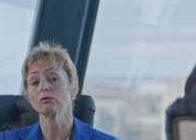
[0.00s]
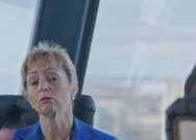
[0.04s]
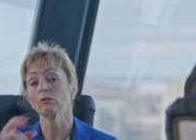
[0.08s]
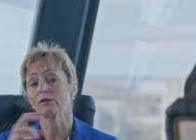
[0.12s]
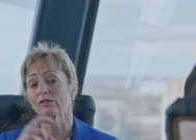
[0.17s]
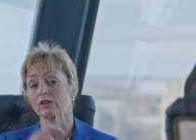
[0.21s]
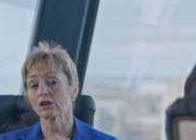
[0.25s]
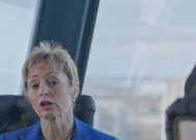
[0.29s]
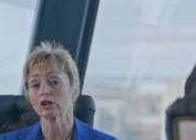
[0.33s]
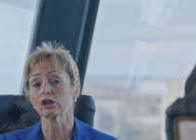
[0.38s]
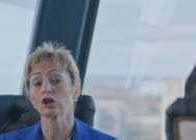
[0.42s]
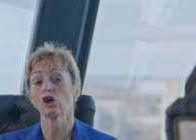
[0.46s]
wow.
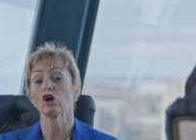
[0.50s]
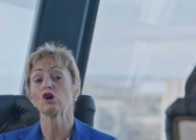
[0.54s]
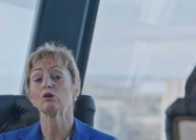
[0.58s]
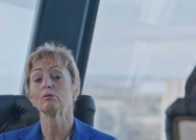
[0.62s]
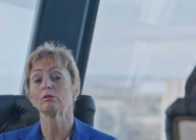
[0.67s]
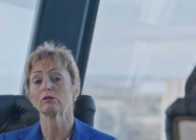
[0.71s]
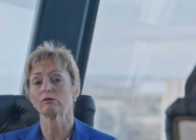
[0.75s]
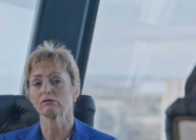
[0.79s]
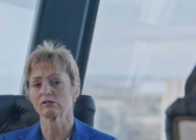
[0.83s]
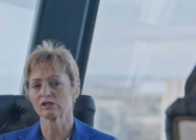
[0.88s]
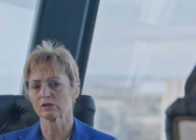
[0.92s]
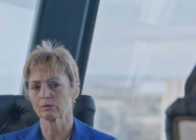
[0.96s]
with a
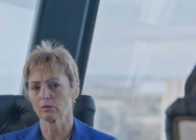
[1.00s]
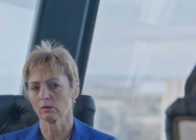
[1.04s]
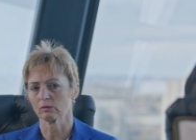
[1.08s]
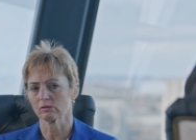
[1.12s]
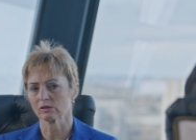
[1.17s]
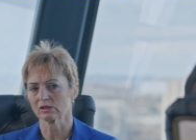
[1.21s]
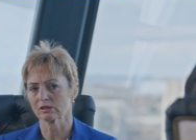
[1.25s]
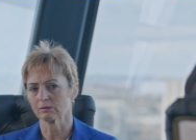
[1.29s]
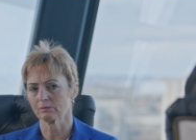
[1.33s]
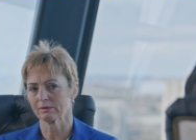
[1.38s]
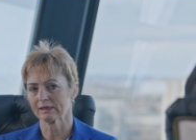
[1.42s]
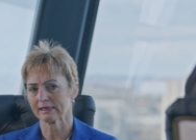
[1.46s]
global
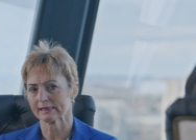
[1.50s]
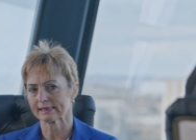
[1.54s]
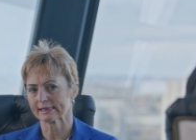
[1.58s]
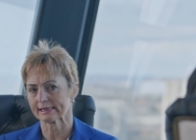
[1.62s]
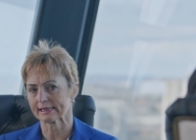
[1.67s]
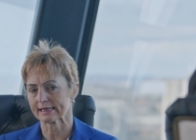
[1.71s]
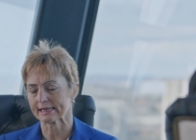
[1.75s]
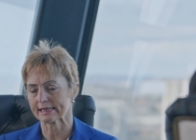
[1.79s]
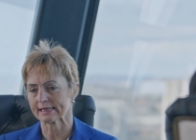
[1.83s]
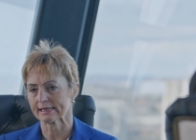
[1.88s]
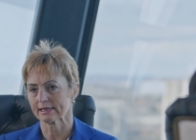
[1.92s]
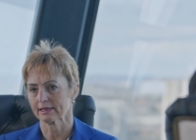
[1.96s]

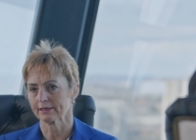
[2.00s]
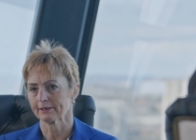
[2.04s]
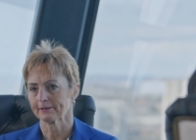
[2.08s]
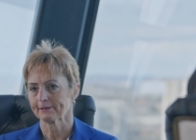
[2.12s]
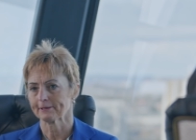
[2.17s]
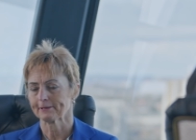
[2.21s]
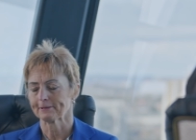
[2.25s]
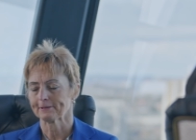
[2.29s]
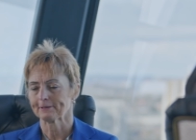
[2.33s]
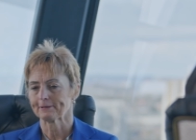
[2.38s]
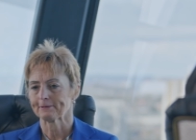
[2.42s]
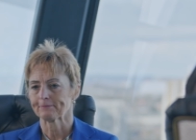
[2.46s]
responsibility
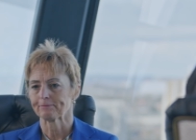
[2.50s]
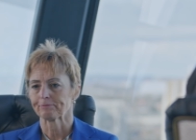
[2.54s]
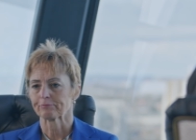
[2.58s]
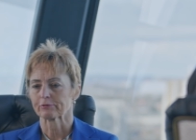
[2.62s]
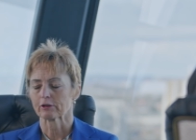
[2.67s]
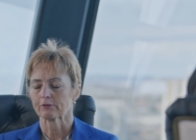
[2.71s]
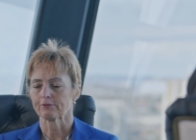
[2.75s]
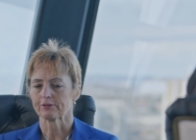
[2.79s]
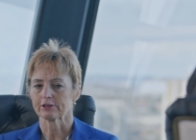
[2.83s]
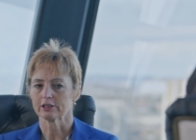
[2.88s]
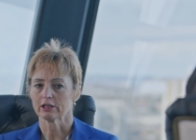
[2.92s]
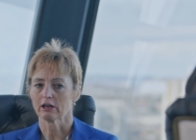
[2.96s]

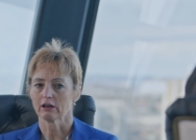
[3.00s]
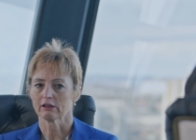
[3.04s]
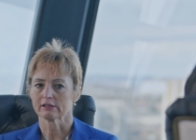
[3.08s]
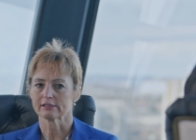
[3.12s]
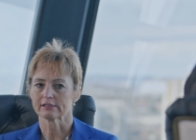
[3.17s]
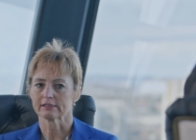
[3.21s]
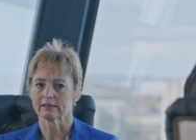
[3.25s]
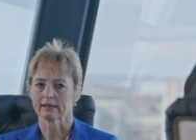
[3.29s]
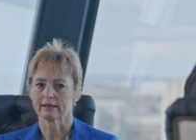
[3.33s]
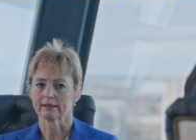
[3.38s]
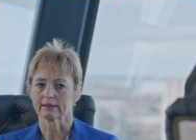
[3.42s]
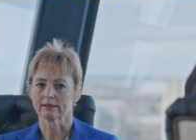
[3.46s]
for
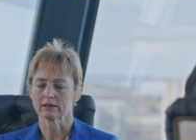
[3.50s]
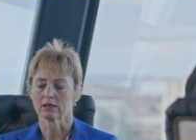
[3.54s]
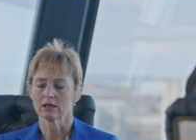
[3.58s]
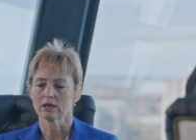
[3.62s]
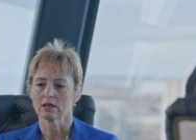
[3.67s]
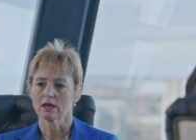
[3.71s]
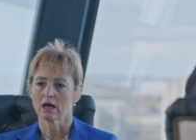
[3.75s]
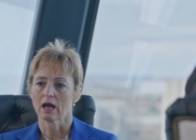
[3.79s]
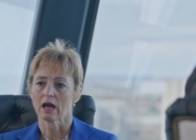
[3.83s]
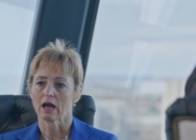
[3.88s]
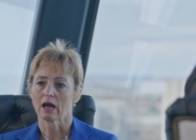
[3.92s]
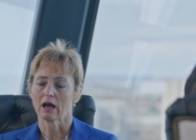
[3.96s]
nursing
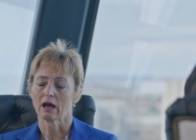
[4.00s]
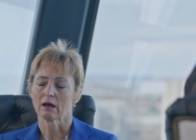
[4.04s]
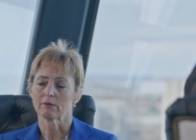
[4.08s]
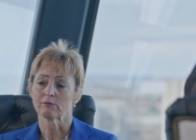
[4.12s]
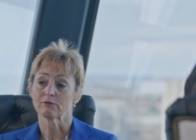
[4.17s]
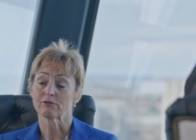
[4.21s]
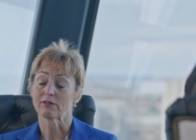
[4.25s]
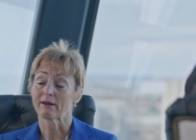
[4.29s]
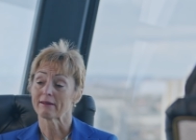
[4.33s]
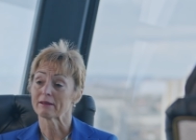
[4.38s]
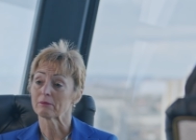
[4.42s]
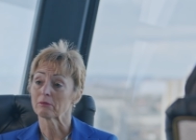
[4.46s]

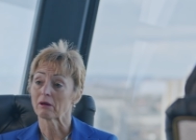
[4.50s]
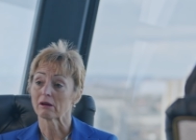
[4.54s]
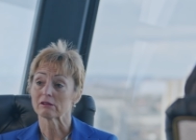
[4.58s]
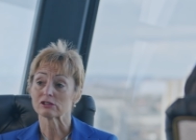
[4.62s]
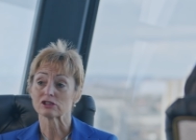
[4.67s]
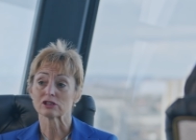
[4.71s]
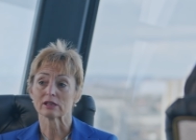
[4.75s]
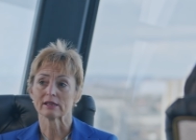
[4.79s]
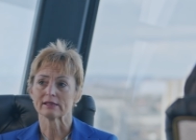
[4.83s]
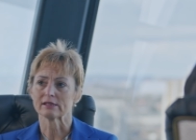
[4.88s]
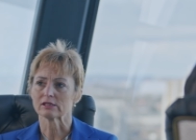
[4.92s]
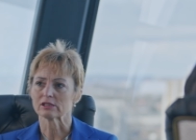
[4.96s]
um, very
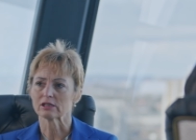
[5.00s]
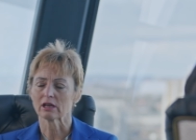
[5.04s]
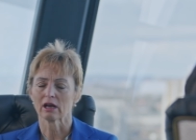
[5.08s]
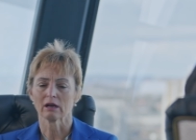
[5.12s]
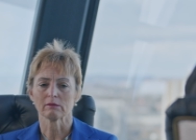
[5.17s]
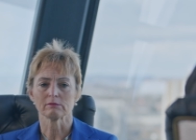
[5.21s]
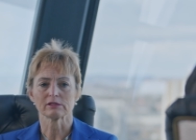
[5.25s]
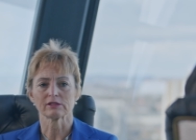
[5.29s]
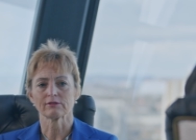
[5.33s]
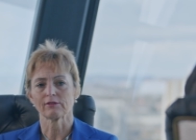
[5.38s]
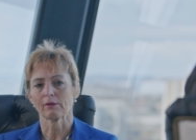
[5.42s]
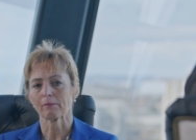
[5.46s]
much in
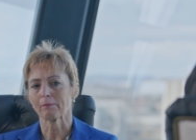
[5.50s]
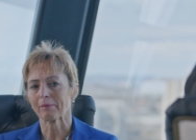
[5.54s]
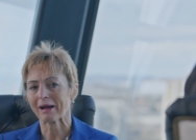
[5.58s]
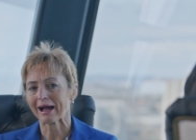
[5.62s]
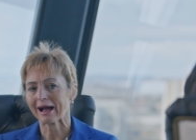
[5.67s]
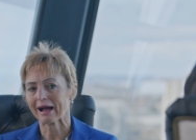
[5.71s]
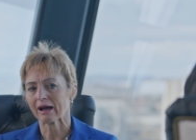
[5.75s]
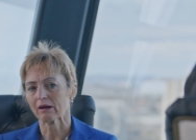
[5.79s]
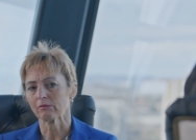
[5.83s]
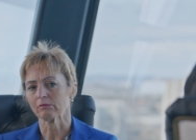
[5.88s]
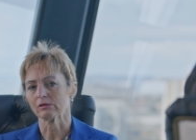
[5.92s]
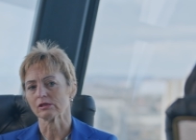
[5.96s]
terms of
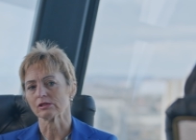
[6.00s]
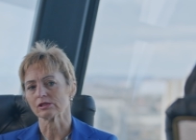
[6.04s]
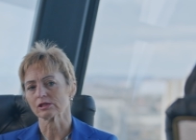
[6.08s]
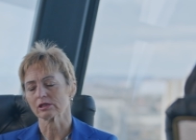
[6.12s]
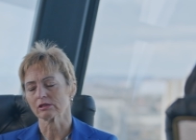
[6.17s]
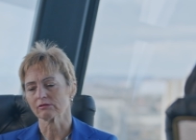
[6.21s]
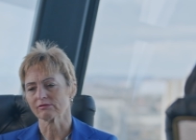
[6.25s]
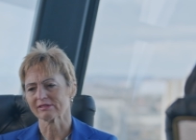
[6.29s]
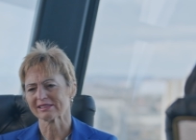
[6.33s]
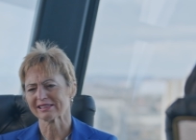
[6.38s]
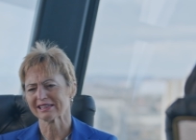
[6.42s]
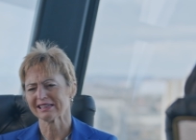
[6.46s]
empowerment
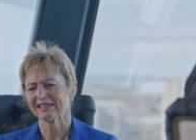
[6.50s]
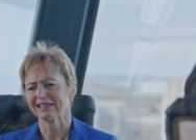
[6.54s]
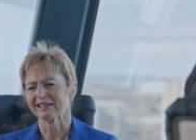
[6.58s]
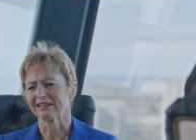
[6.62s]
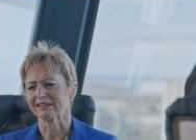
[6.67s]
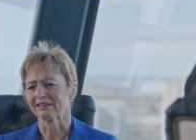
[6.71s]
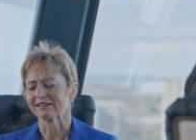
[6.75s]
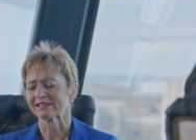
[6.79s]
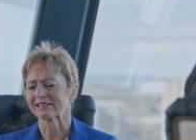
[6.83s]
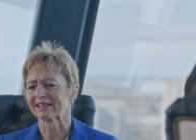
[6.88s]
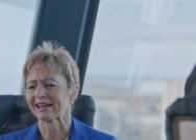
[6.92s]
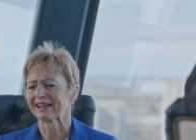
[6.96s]
and
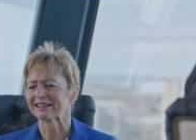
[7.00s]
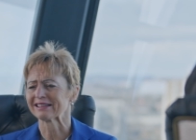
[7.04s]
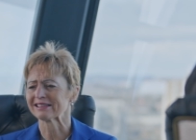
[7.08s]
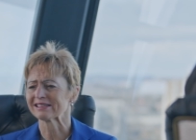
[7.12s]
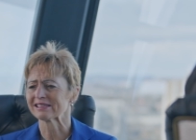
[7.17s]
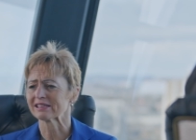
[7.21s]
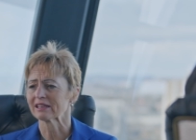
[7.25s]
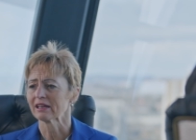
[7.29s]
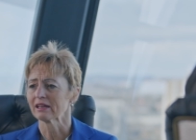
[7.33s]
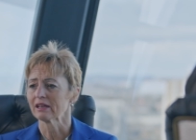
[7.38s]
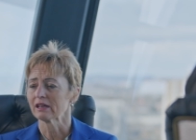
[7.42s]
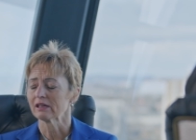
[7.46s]
resilience.
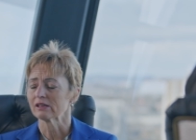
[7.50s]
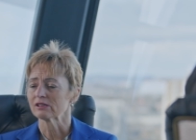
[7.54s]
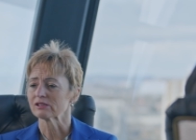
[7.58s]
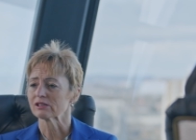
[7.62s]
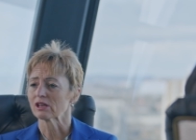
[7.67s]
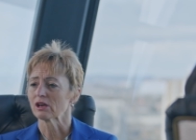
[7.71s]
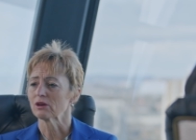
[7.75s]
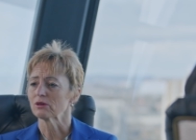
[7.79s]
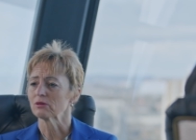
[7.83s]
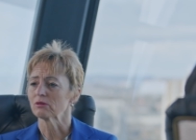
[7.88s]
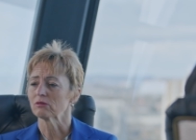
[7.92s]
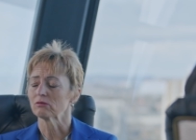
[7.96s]
And
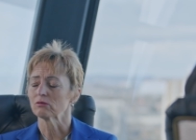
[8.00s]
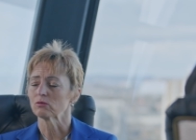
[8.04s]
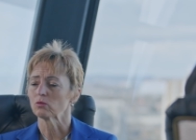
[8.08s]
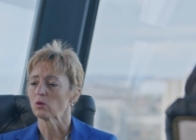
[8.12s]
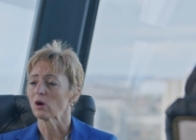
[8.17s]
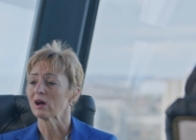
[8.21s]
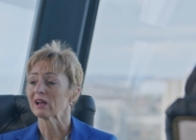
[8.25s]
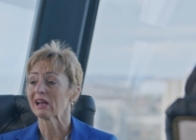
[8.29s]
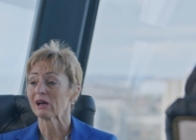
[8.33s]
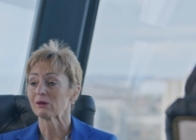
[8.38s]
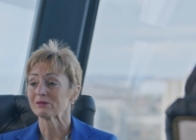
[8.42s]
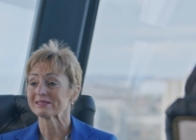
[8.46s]
so
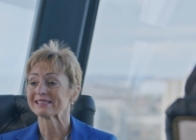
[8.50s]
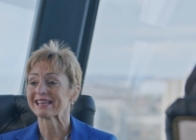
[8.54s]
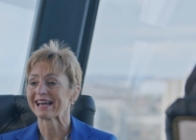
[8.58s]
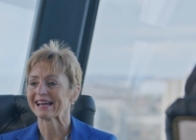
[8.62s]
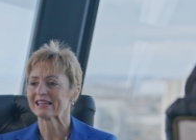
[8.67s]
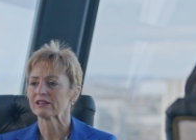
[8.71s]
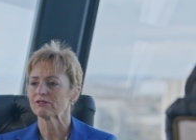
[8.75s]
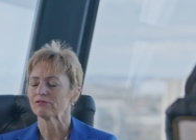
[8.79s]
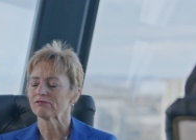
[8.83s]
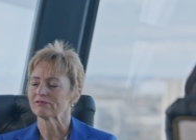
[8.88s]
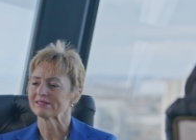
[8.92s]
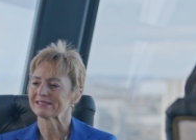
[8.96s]
while I was
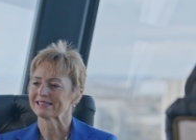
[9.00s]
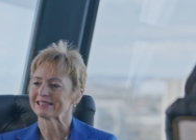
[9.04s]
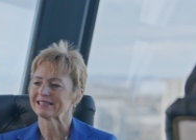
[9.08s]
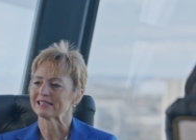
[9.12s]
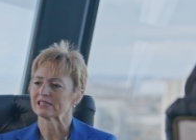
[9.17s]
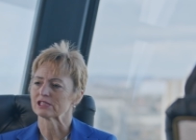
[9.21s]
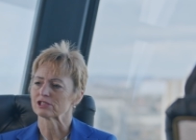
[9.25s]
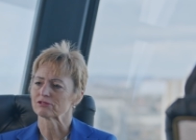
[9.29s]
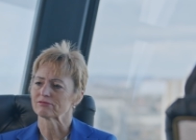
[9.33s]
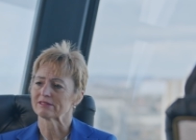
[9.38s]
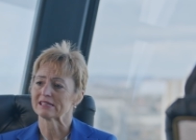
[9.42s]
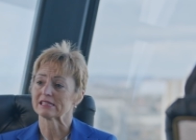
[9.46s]
head of
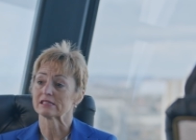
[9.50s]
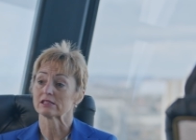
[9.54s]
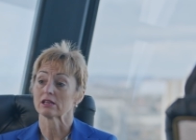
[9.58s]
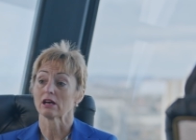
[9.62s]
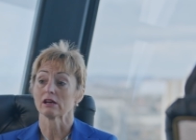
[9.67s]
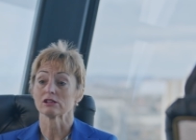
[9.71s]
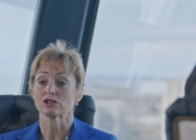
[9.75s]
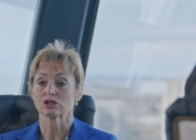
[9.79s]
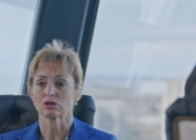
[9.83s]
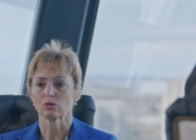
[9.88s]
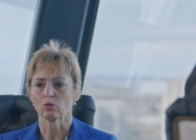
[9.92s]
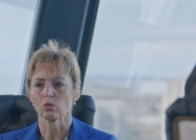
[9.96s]
resilience
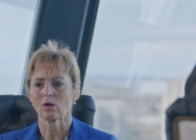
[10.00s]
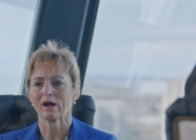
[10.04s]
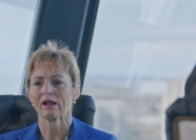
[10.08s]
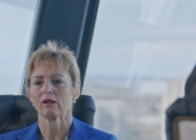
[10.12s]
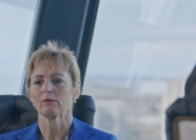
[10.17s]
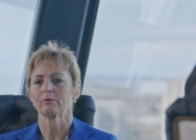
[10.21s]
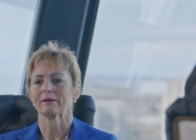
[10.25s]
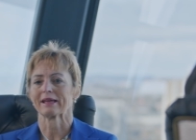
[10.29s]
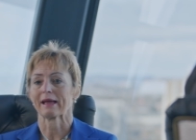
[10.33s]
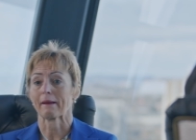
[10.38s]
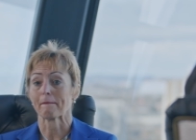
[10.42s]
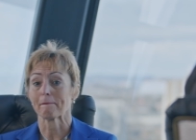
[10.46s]
research and
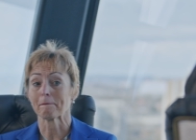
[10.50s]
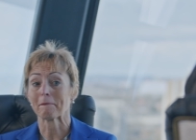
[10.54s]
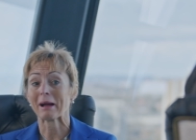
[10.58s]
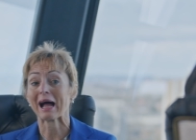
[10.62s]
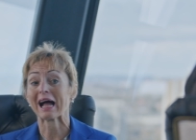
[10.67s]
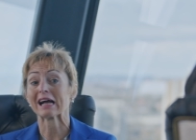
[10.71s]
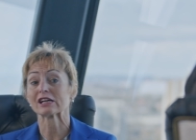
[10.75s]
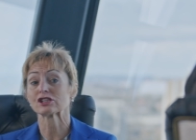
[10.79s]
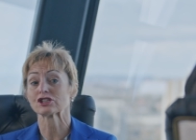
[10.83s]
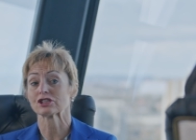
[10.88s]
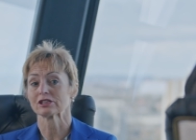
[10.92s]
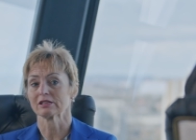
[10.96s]
wellbeing and
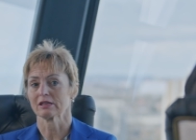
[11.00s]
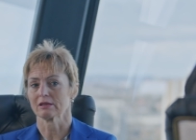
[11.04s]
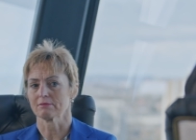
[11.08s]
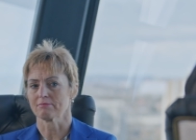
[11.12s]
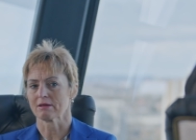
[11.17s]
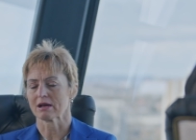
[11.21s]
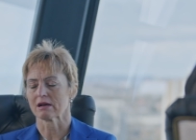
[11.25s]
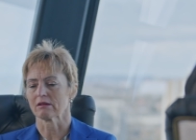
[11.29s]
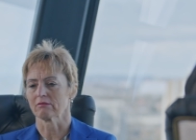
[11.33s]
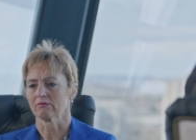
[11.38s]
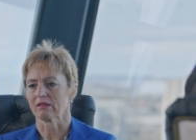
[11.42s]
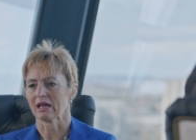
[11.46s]
passionate
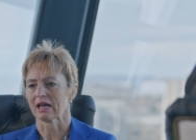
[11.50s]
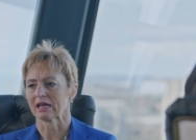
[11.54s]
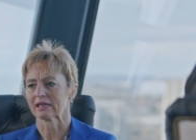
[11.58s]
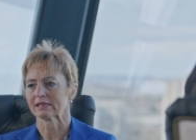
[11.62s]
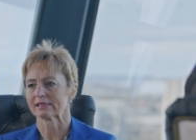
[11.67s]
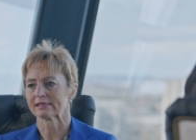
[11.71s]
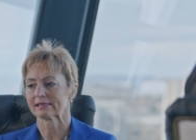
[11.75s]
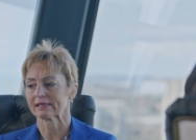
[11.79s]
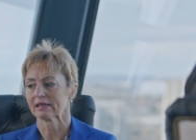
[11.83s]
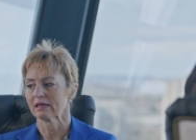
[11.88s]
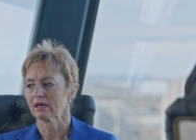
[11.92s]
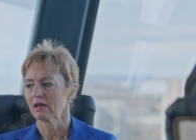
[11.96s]
about
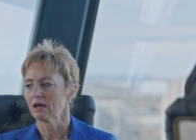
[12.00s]
that,